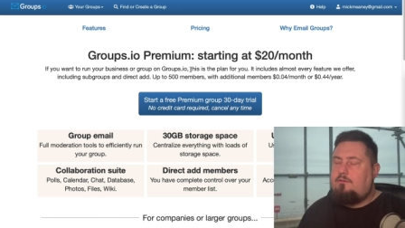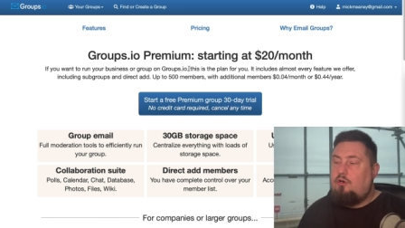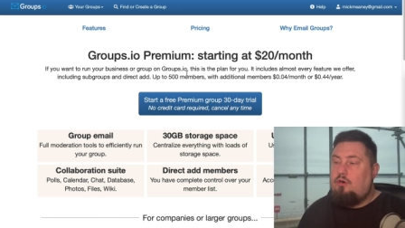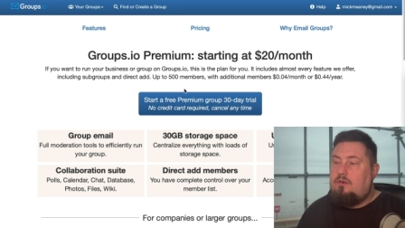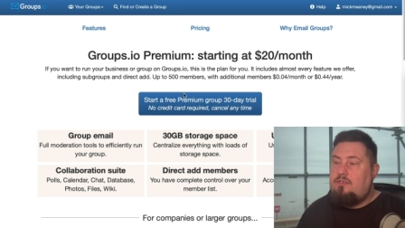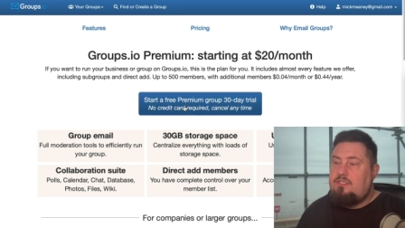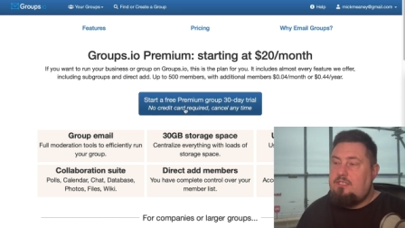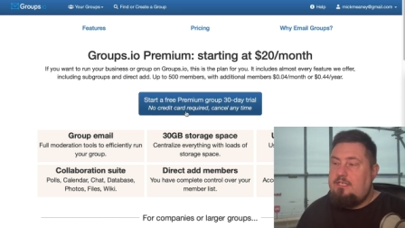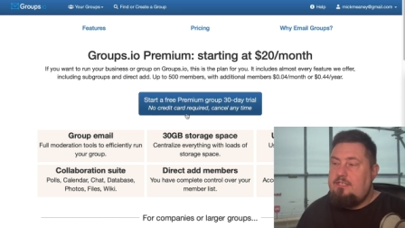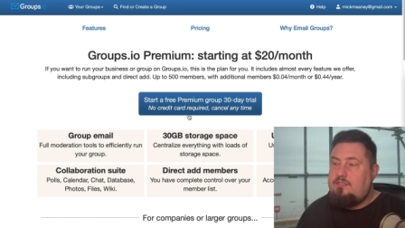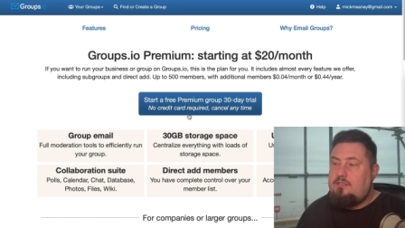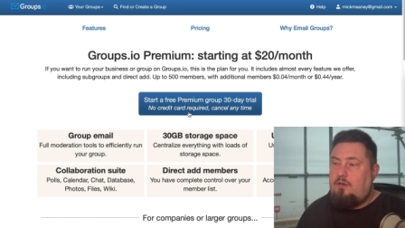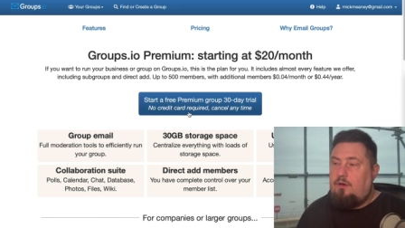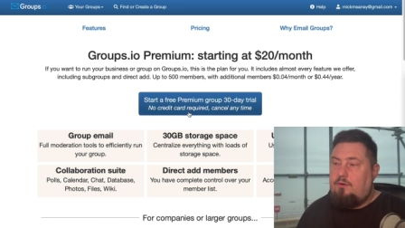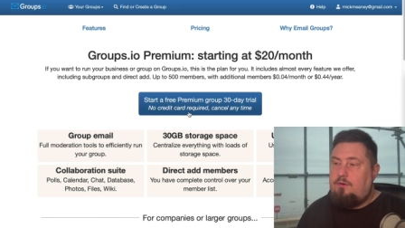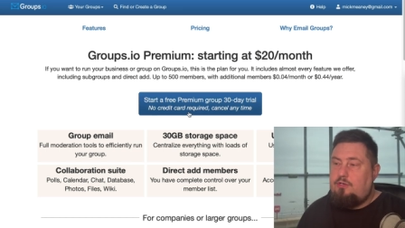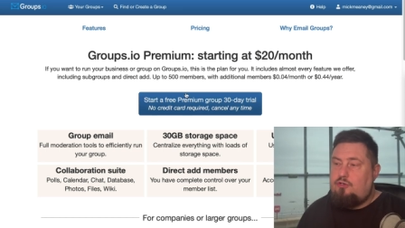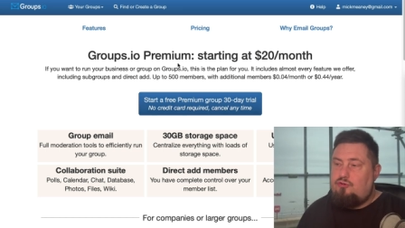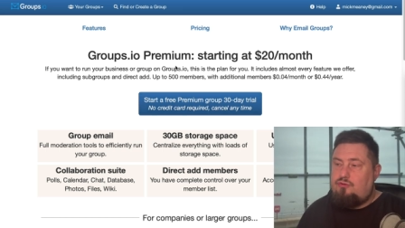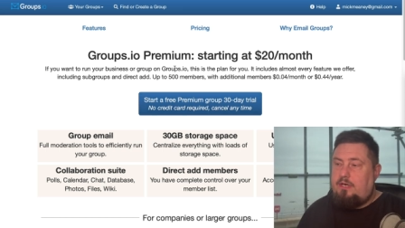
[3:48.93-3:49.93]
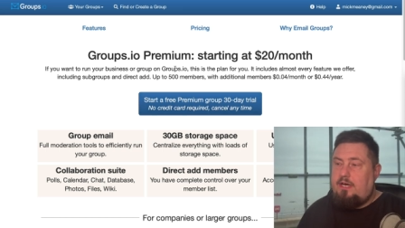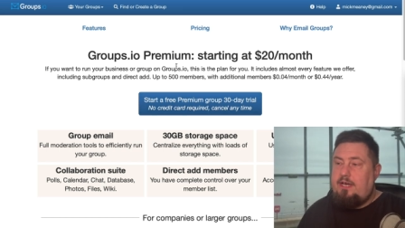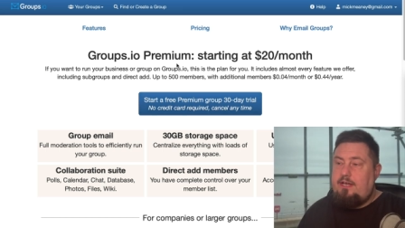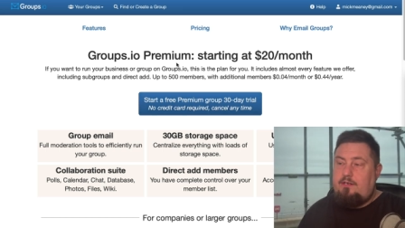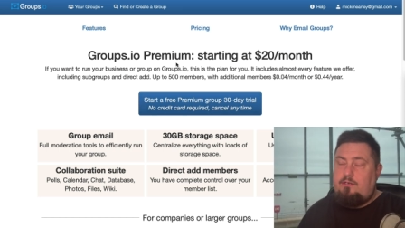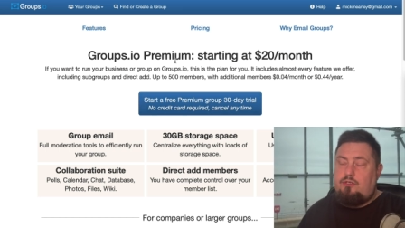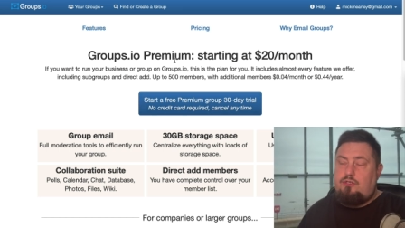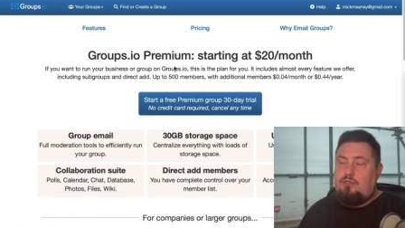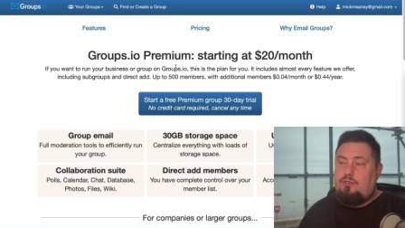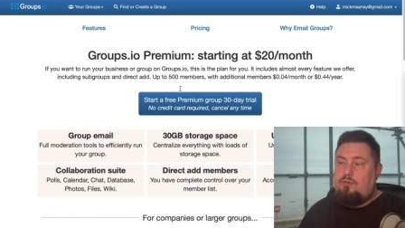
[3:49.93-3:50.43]
course, it's going to
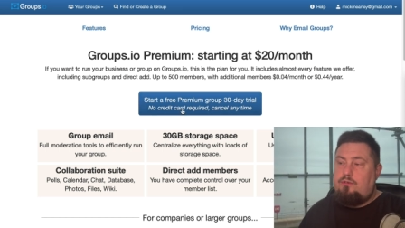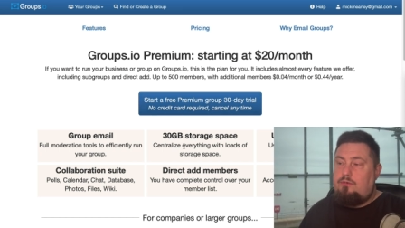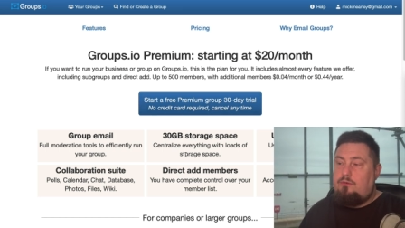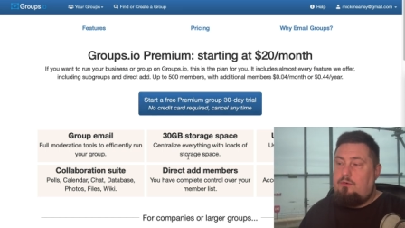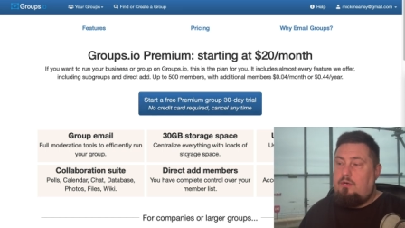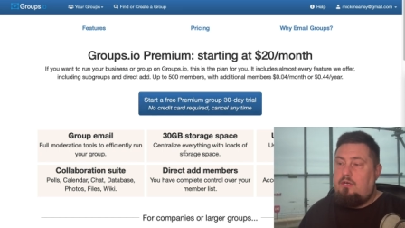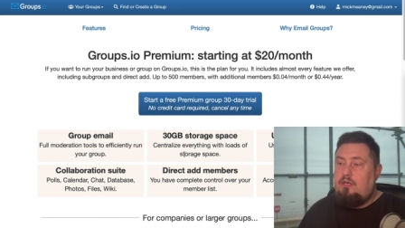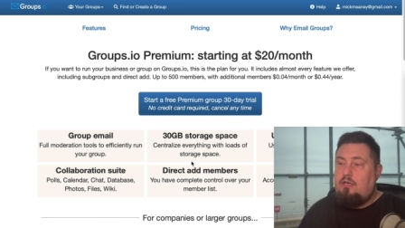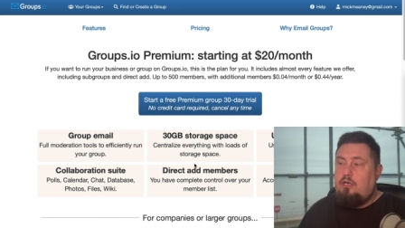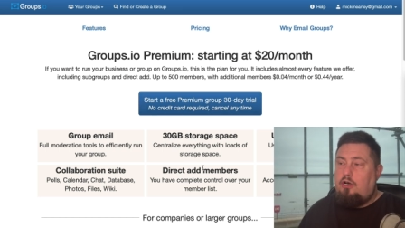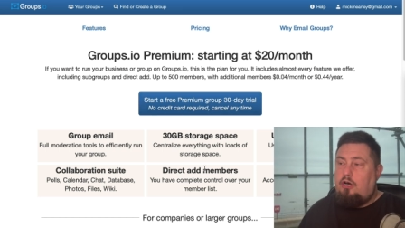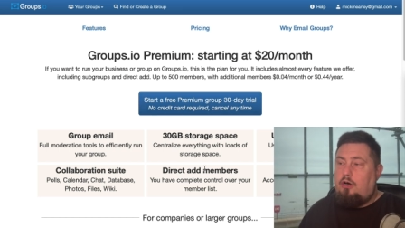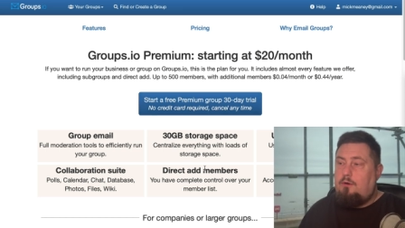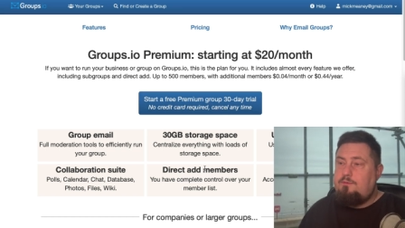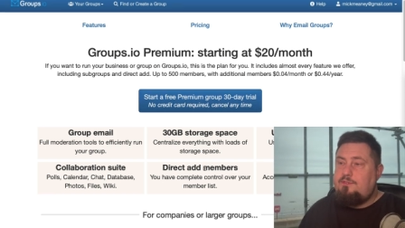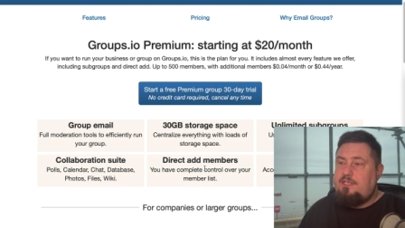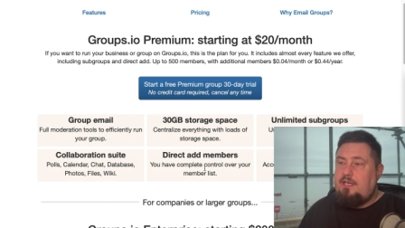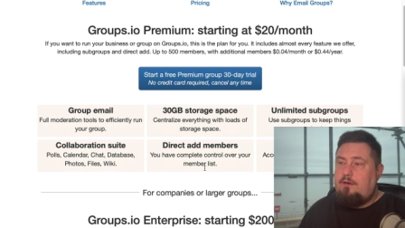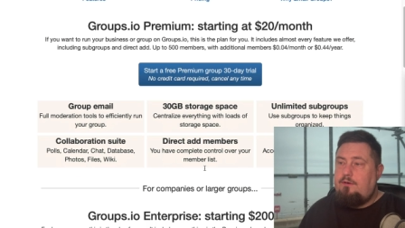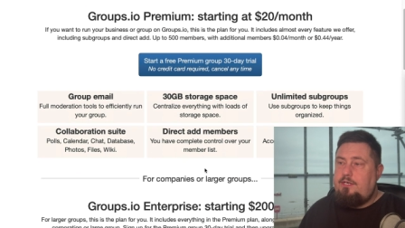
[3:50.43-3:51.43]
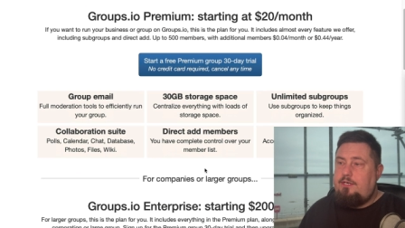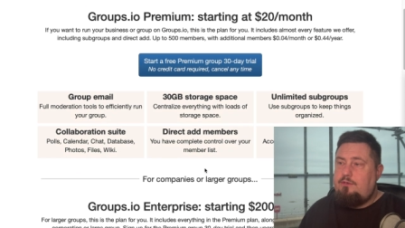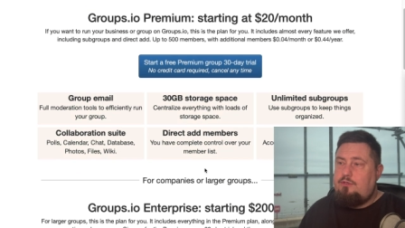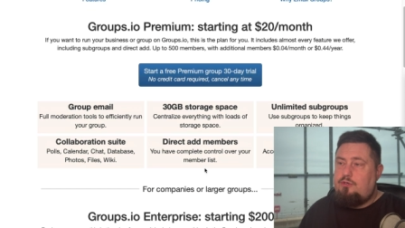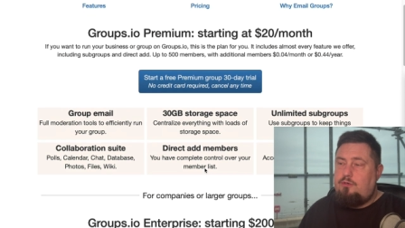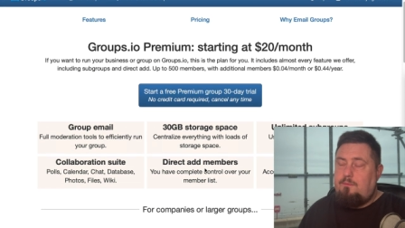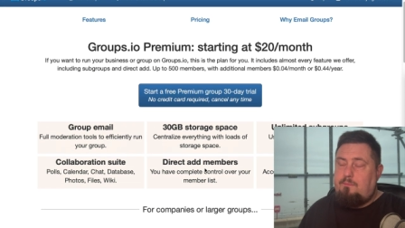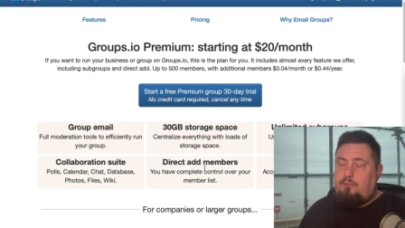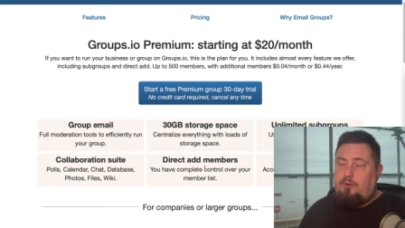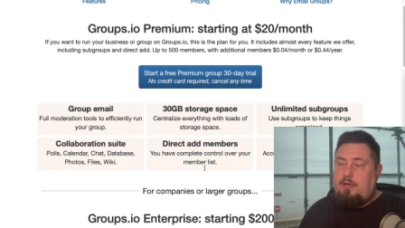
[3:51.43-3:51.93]
try to upsell you
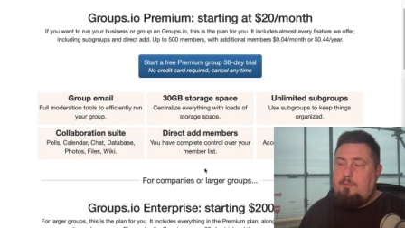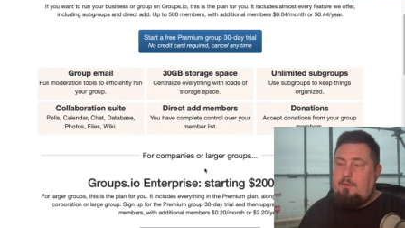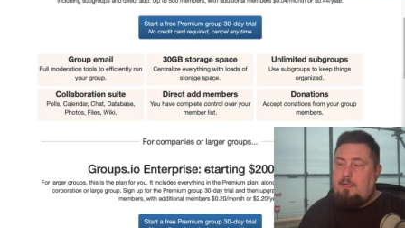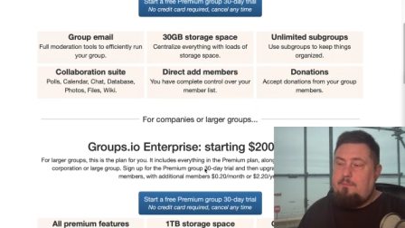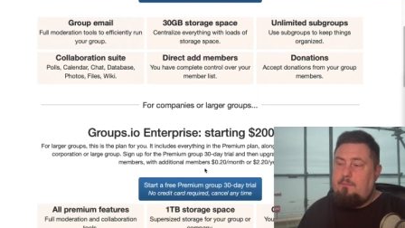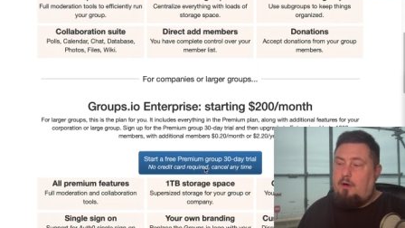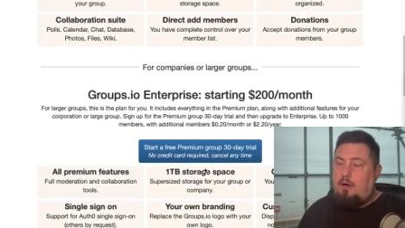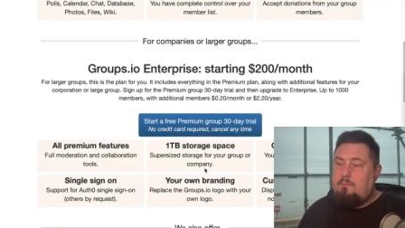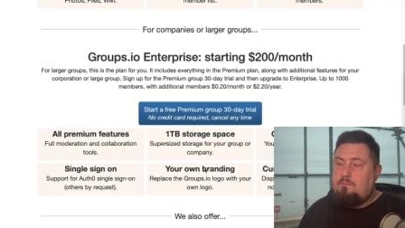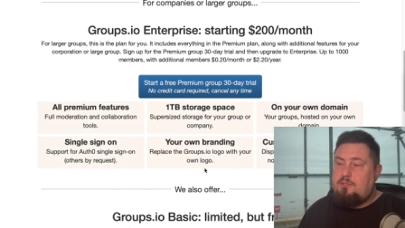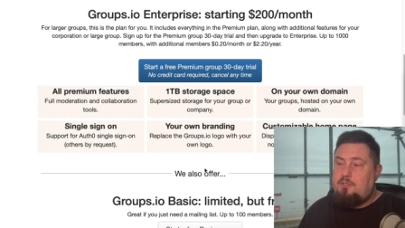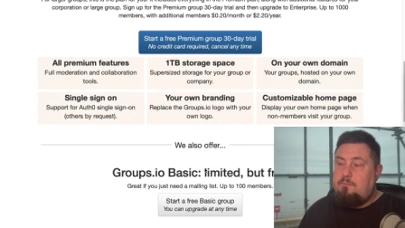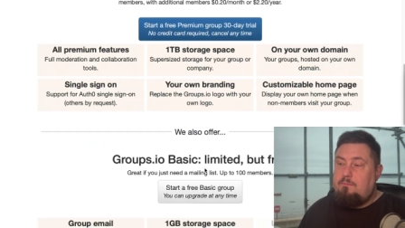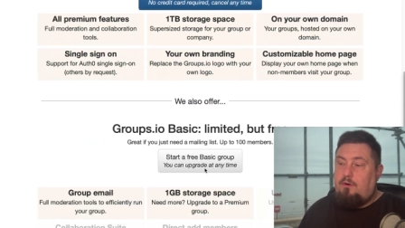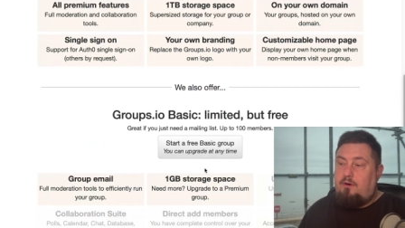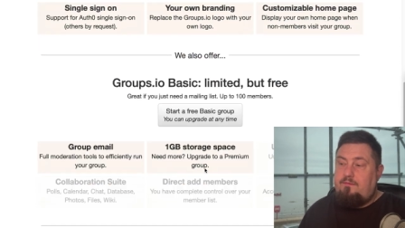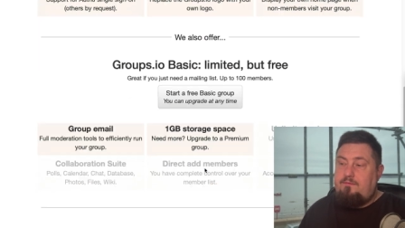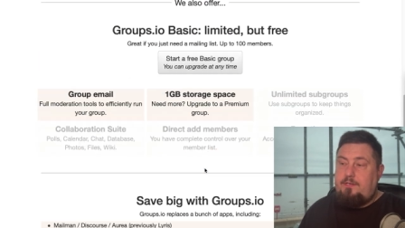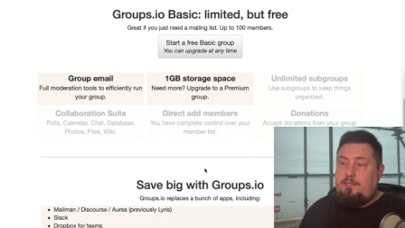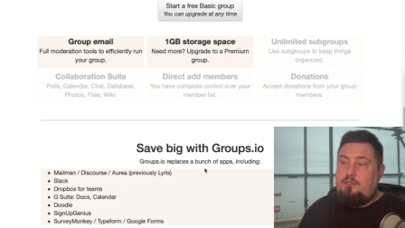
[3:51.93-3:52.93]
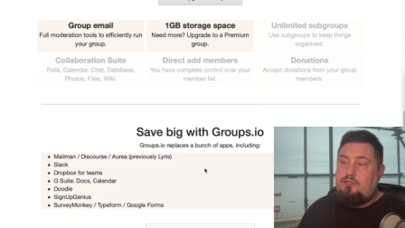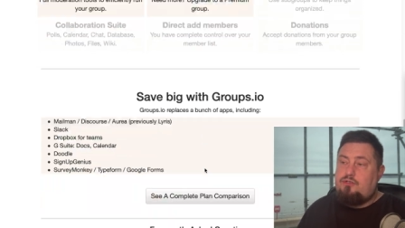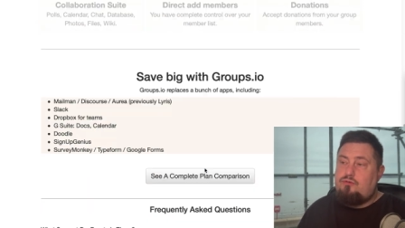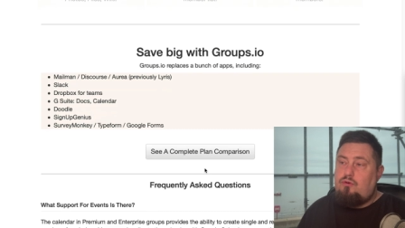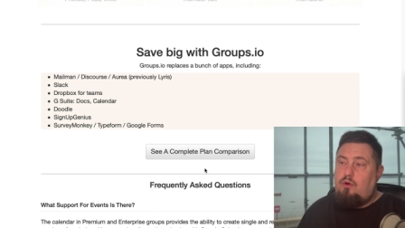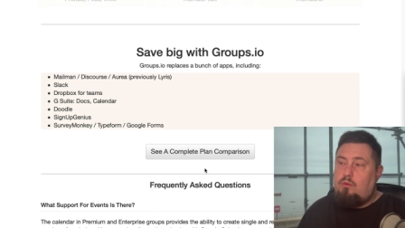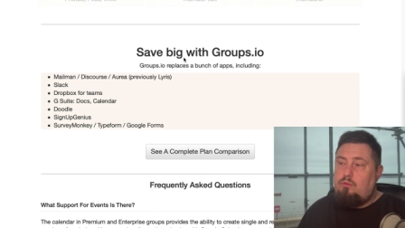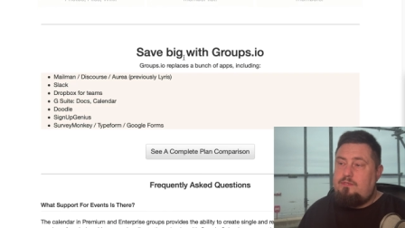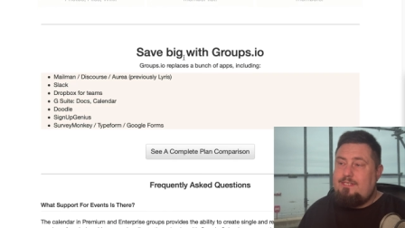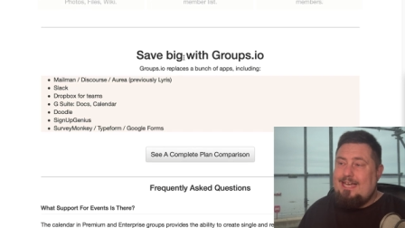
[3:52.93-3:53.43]
to a premium option. But if you
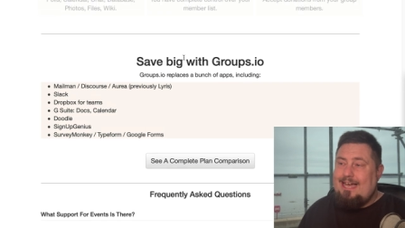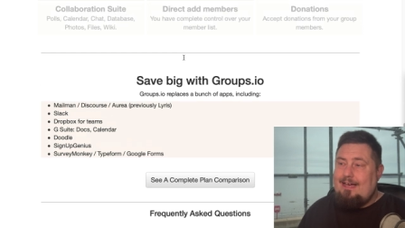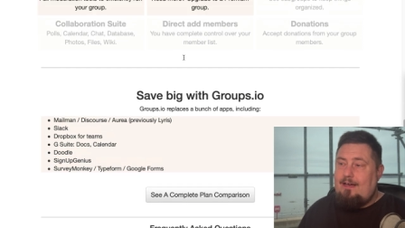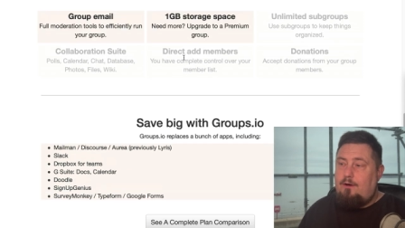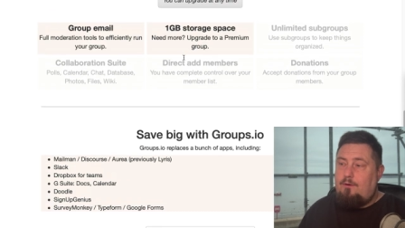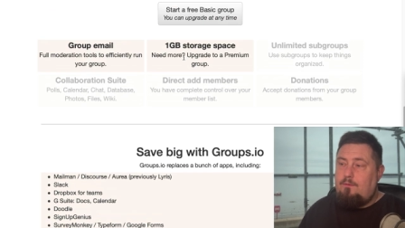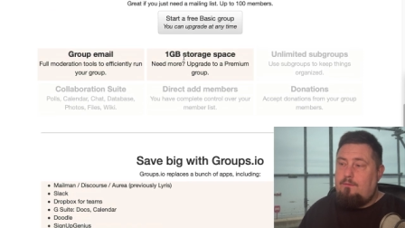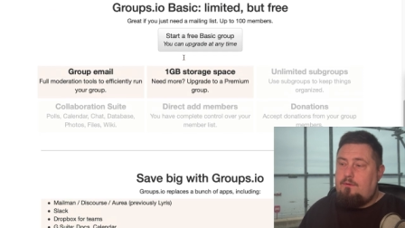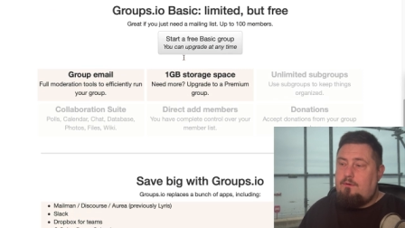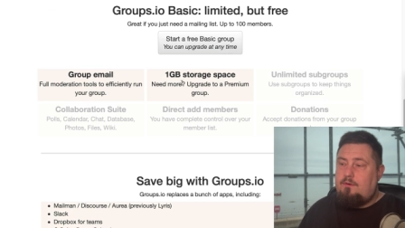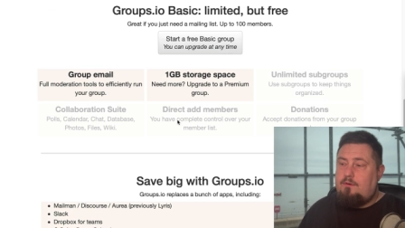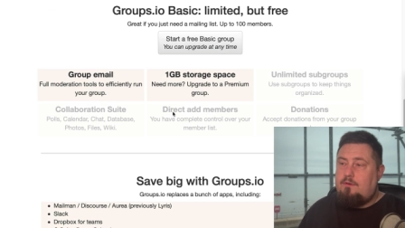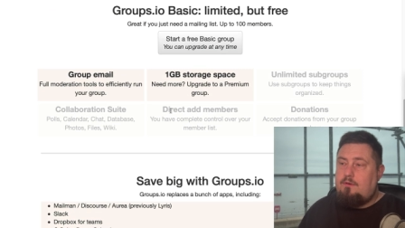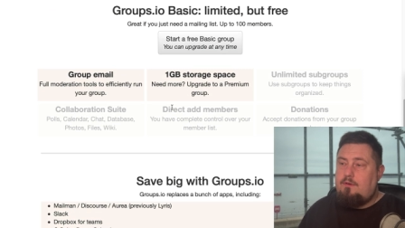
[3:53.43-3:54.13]
scroll down,